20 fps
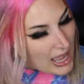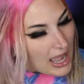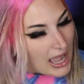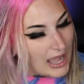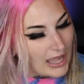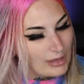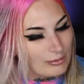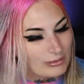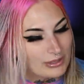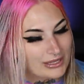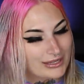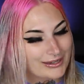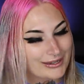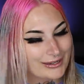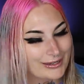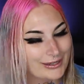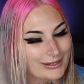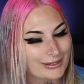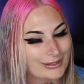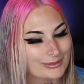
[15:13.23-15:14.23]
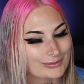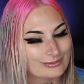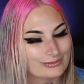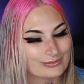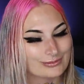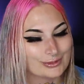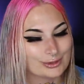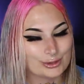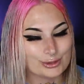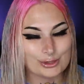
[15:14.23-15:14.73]
I mean,
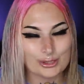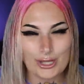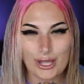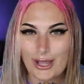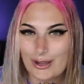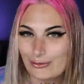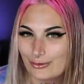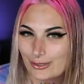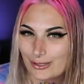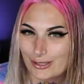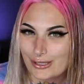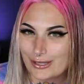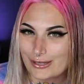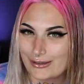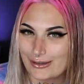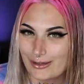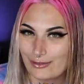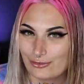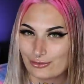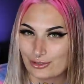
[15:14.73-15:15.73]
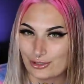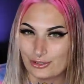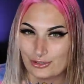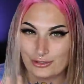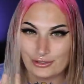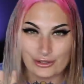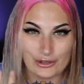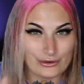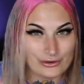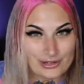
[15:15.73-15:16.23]
not really enough to
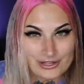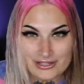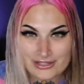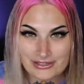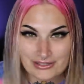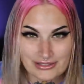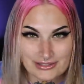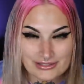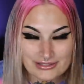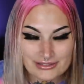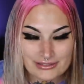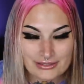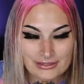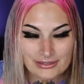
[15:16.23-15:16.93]
notice,